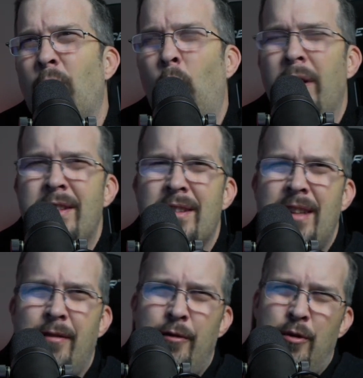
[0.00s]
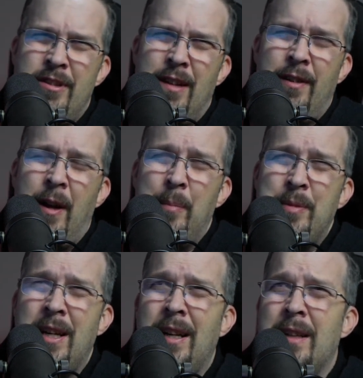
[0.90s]
once the 747
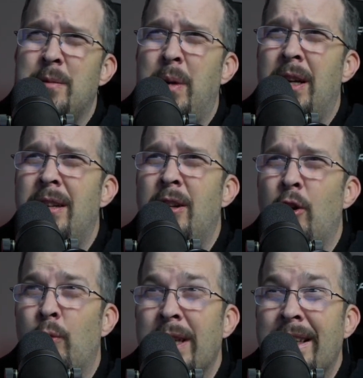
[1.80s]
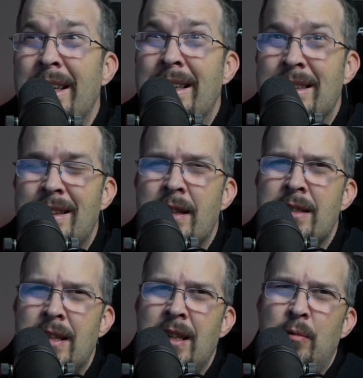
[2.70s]
update has been released, the
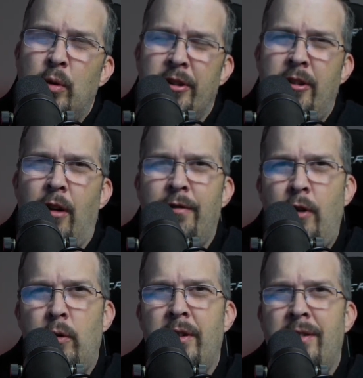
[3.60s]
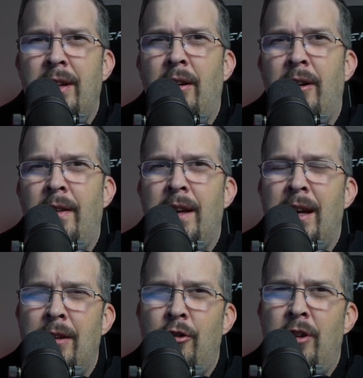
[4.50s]
team will start focusing on the
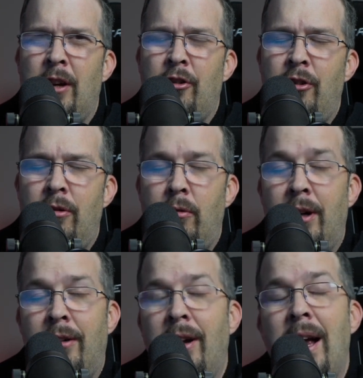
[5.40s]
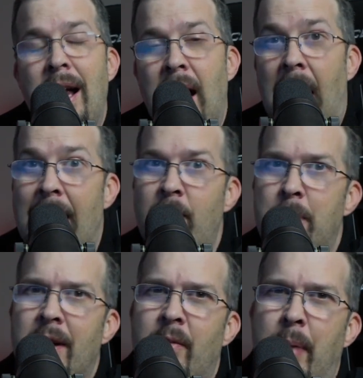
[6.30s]
NGXU. Well, I have a
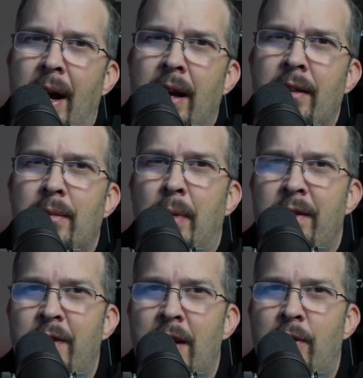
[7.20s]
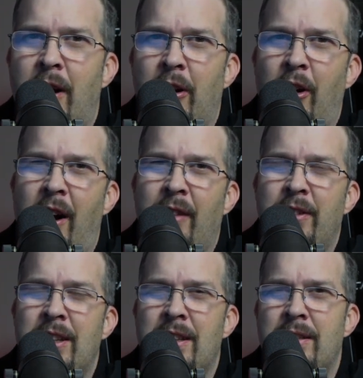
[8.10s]
bit of bias. My favorite
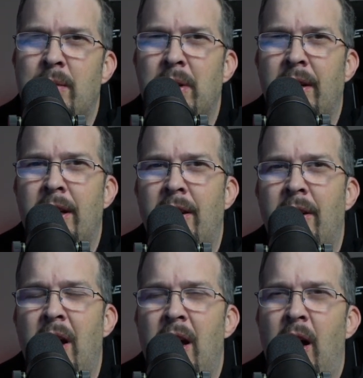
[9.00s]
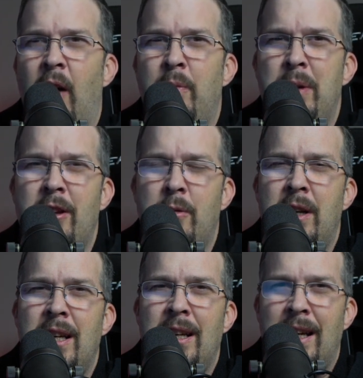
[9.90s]
aircraft in the simulator of
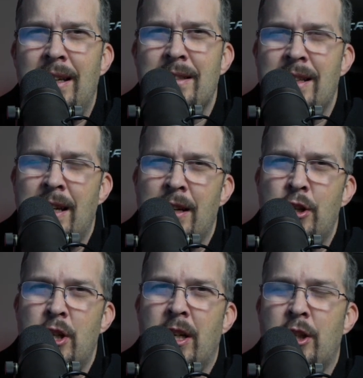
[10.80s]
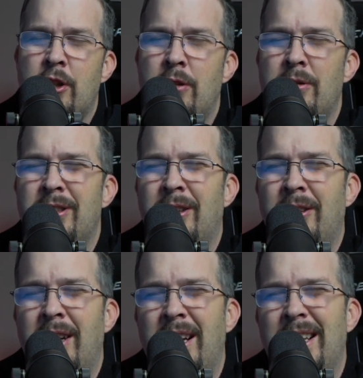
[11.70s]
P3D is the NGXU, so